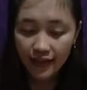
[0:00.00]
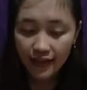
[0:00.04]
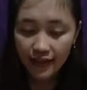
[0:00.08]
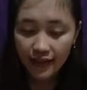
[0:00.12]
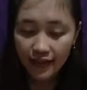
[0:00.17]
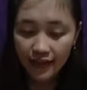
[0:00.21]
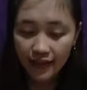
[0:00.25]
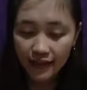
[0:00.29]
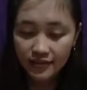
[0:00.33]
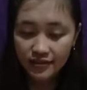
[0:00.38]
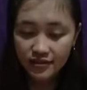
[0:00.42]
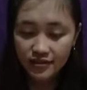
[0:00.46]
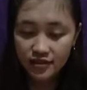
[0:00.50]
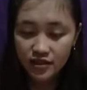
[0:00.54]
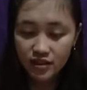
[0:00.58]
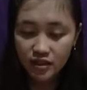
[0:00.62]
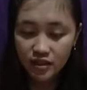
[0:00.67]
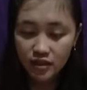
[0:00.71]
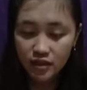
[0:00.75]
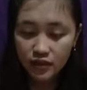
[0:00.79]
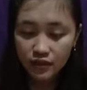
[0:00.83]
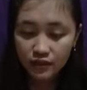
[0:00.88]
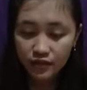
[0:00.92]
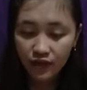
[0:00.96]
hedge
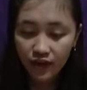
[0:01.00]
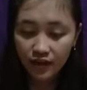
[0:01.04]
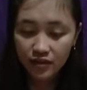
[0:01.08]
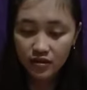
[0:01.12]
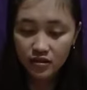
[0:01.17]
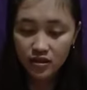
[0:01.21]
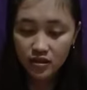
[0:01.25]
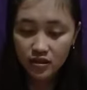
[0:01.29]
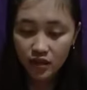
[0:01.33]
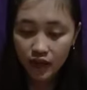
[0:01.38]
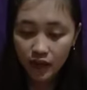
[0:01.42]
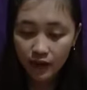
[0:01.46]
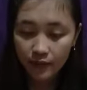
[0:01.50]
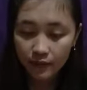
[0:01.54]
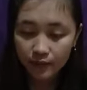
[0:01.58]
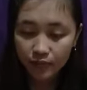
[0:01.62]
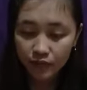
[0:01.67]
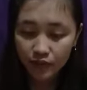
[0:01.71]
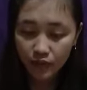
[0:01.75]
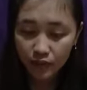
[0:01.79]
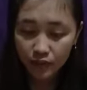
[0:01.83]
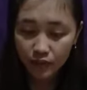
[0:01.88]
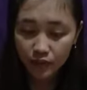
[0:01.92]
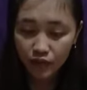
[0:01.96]
funds and
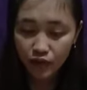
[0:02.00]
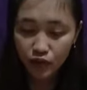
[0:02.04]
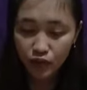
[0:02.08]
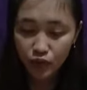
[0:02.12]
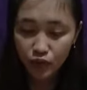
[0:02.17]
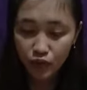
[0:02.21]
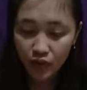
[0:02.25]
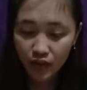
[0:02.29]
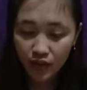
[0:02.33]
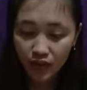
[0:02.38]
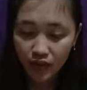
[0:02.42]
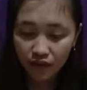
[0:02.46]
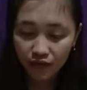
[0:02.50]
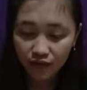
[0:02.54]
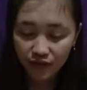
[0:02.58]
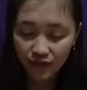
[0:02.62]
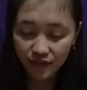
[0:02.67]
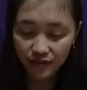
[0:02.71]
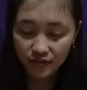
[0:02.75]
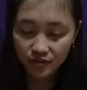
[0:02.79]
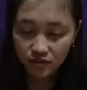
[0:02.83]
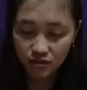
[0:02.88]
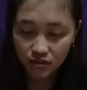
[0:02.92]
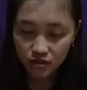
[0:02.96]
mutual
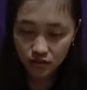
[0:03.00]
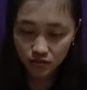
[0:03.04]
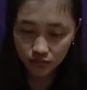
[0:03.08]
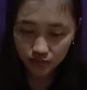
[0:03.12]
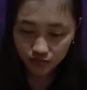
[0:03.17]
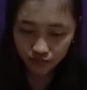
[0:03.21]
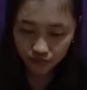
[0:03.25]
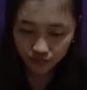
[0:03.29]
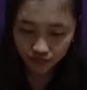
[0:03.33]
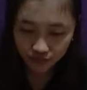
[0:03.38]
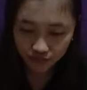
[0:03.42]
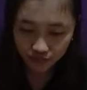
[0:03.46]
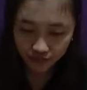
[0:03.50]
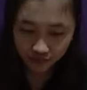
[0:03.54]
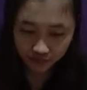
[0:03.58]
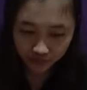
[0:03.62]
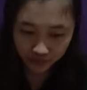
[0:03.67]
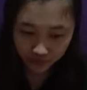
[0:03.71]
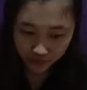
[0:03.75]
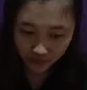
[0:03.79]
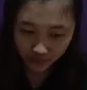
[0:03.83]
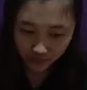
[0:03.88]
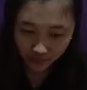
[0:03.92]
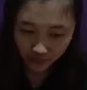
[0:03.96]
funds.
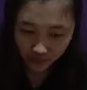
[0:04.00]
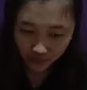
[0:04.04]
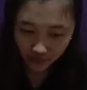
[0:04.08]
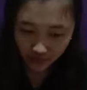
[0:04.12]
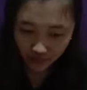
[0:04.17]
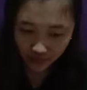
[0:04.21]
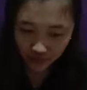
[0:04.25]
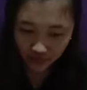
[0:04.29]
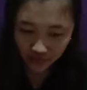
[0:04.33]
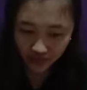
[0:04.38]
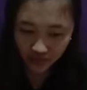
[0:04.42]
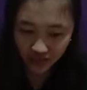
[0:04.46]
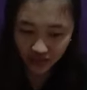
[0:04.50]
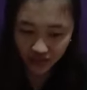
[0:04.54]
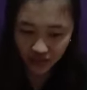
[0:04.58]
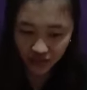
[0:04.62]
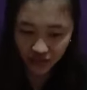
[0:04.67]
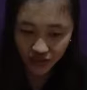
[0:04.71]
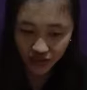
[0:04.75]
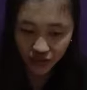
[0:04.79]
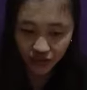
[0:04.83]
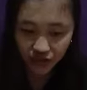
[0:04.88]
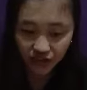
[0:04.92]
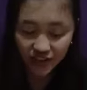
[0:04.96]
The
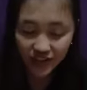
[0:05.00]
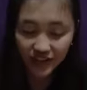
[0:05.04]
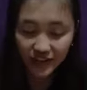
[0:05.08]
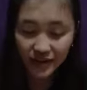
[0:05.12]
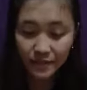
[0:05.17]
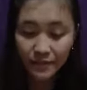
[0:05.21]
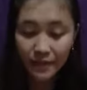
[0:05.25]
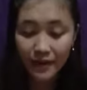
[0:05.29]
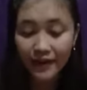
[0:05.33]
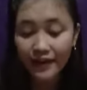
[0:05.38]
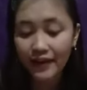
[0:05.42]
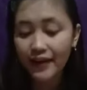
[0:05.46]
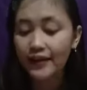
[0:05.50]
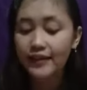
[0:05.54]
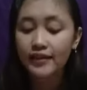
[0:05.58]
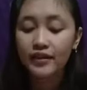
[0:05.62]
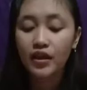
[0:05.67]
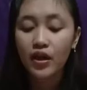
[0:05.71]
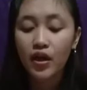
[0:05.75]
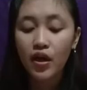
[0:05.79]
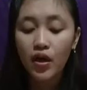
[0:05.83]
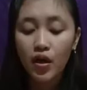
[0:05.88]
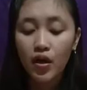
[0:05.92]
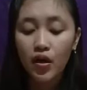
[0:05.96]
secondary market.
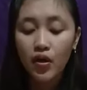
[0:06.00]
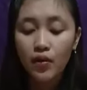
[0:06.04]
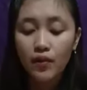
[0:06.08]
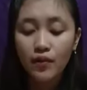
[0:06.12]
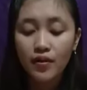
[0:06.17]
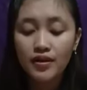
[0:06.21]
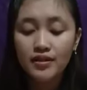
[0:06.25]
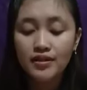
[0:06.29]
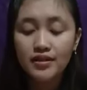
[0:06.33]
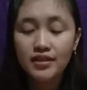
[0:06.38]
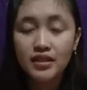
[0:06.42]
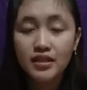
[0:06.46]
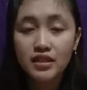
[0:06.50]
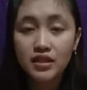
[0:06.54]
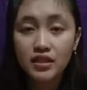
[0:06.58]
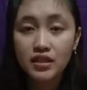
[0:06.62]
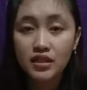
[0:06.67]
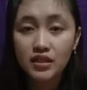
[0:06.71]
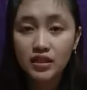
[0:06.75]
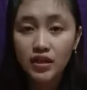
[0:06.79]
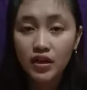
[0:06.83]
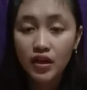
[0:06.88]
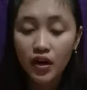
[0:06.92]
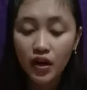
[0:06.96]
When
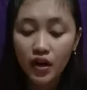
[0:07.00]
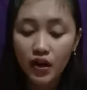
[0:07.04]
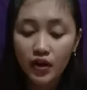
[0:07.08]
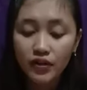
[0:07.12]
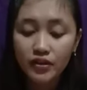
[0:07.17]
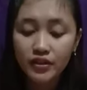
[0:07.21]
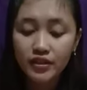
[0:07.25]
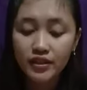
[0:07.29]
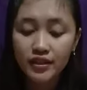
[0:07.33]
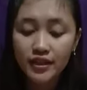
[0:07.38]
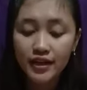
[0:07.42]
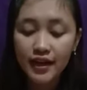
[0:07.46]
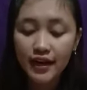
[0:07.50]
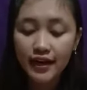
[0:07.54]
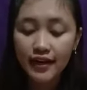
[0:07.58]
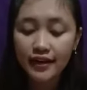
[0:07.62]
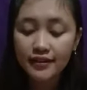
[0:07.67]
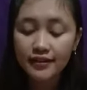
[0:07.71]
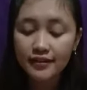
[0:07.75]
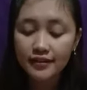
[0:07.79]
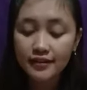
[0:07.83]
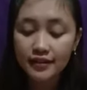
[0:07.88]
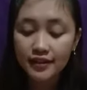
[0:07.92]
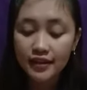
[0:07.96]
the other hand,
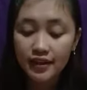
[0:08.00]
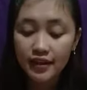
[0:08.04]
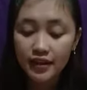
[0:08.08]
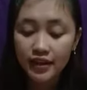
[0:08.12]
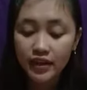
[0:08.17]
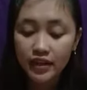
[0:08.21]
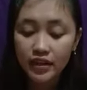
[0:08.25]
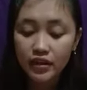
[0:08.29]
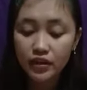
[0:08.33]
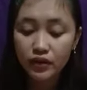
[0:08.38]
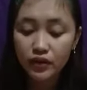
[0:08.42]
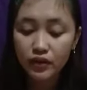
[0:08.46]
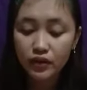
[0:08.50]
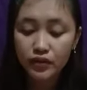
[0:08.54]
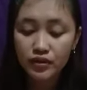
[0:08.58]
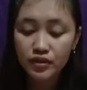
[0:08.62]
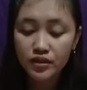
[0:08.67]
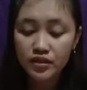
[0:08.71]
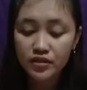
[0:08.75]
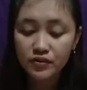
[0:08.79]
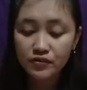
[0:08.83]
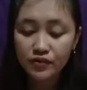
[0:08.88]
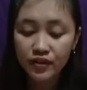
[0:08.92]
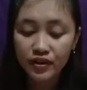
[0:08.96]

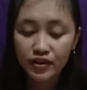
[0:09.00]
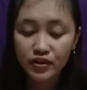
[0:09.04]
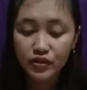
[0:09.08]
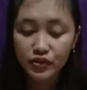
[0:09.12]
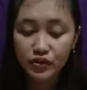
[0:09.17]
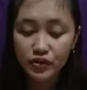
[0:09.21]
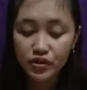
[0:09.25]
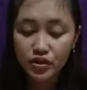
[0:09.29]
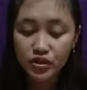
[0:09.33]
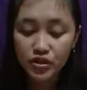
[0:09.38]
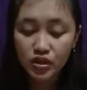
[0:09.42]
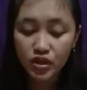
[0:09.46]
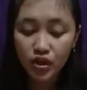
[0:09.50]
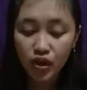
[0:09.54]
includes venues